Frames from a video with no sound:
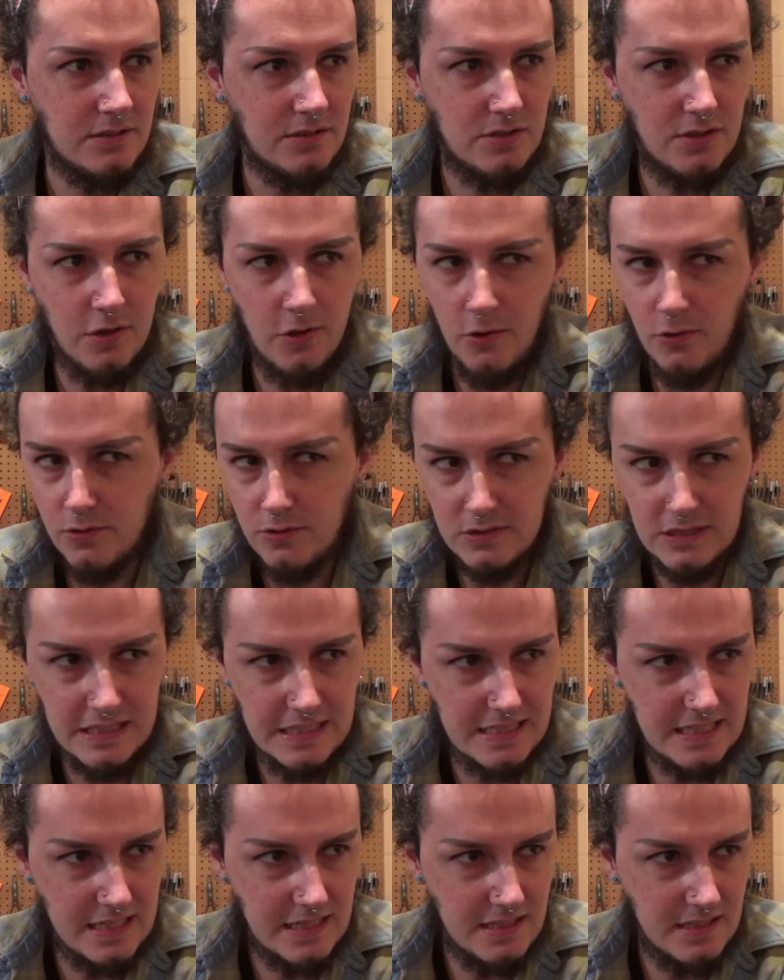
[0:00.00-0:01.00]
totally
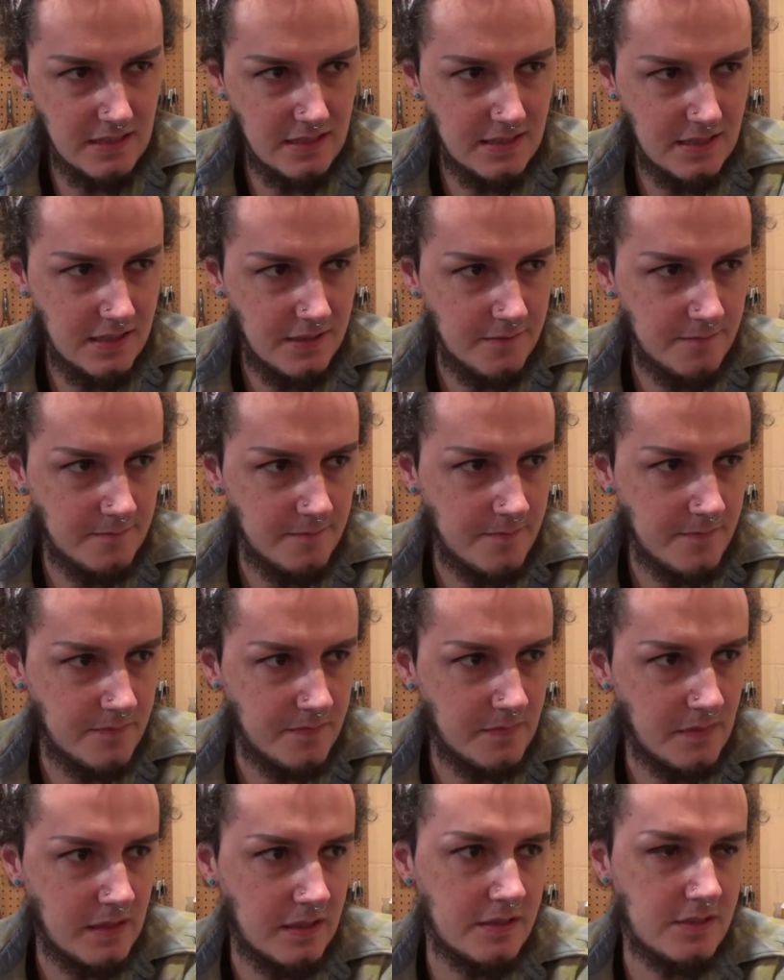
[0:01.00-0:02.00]
didn't.
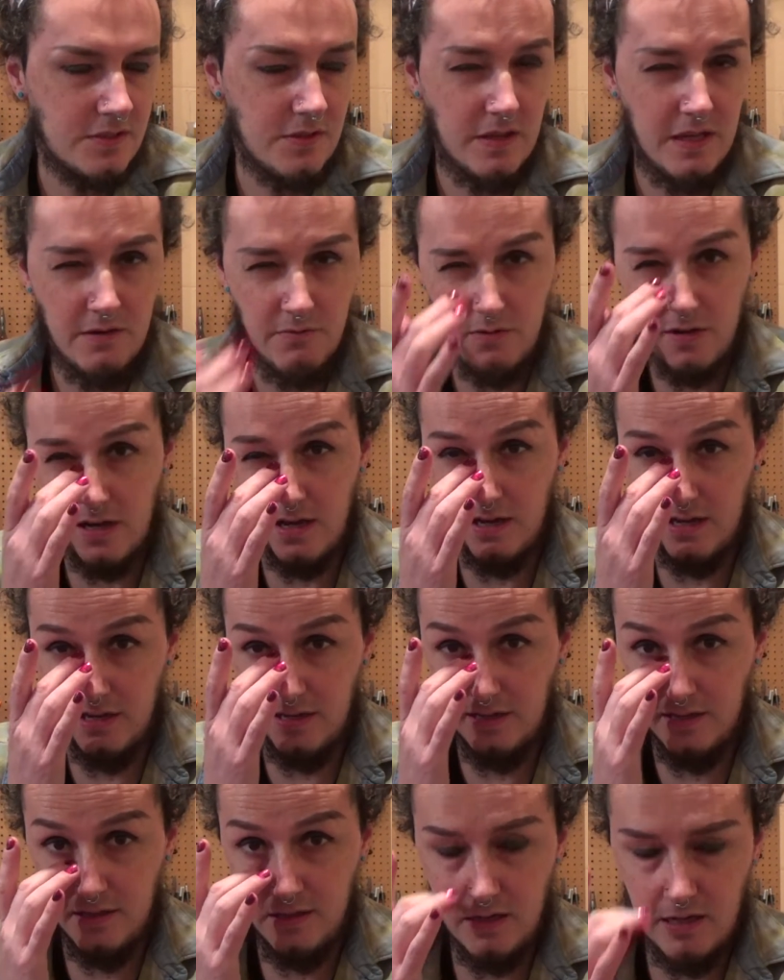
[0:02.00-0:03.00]
So then what I
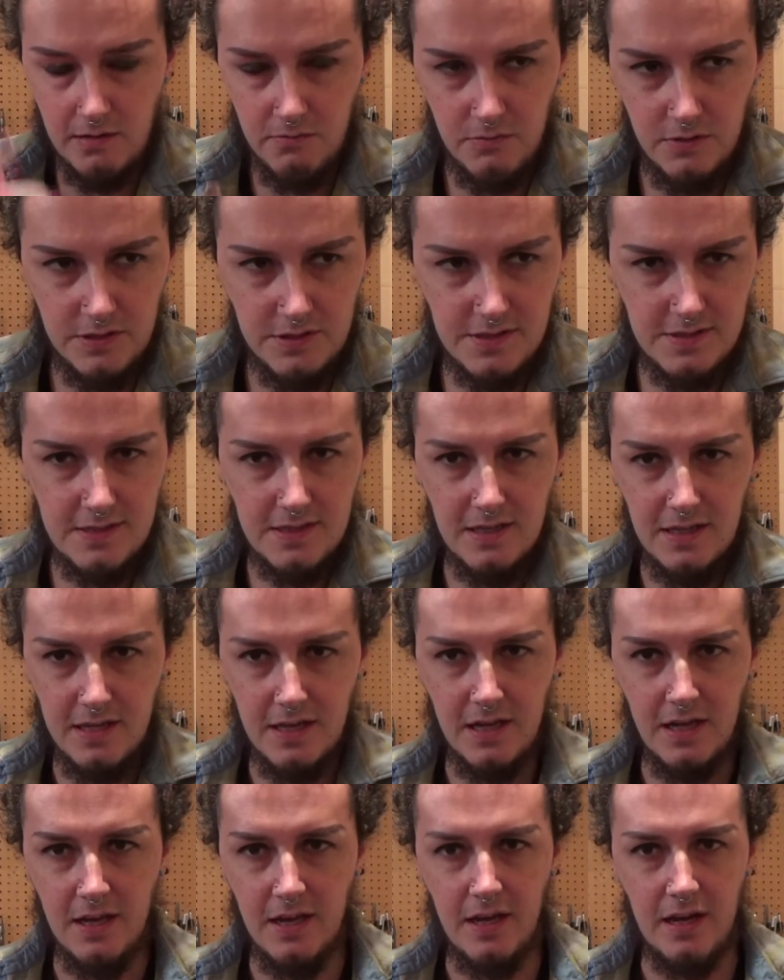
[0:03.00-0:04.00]
thought was
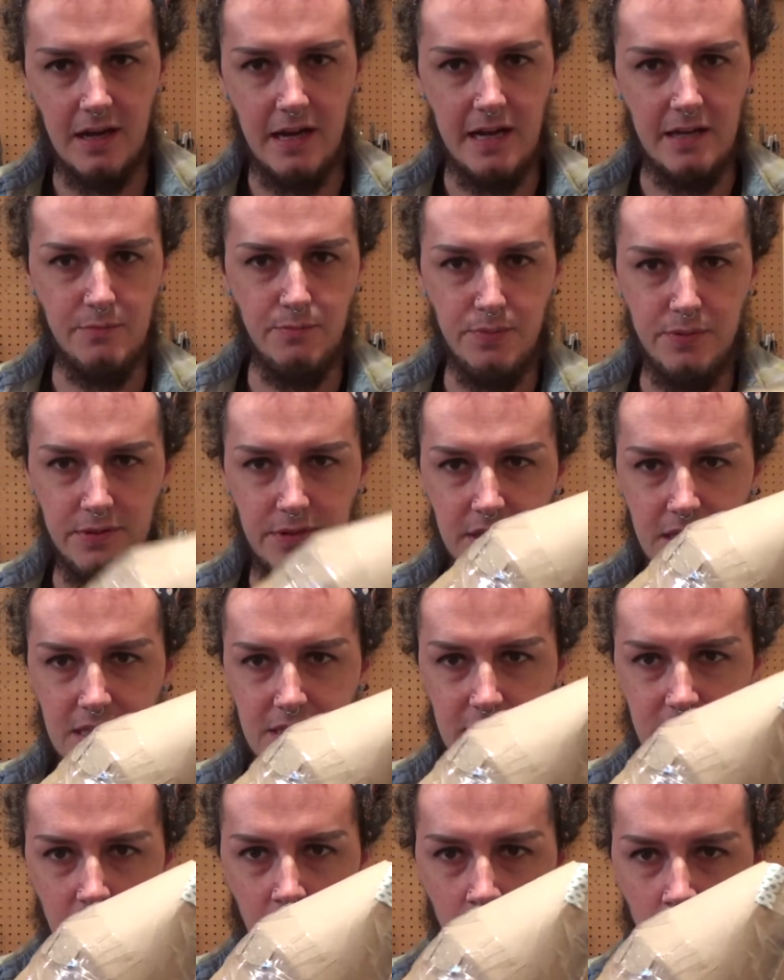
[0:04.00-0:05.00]
I'd put
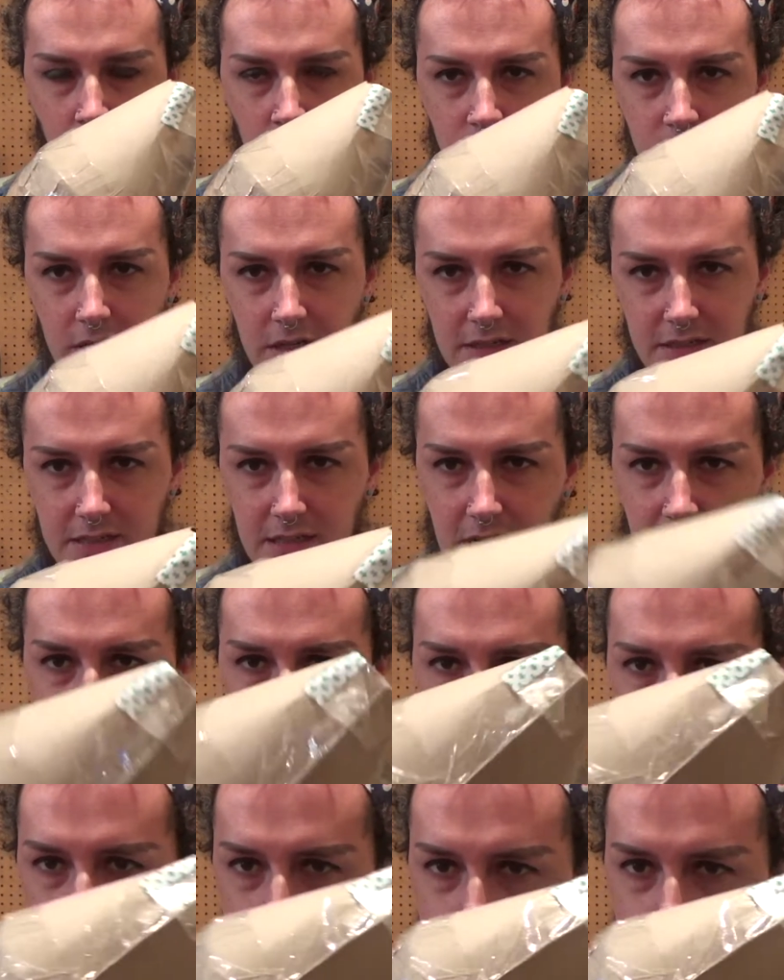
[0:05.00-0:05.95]
this cone on top.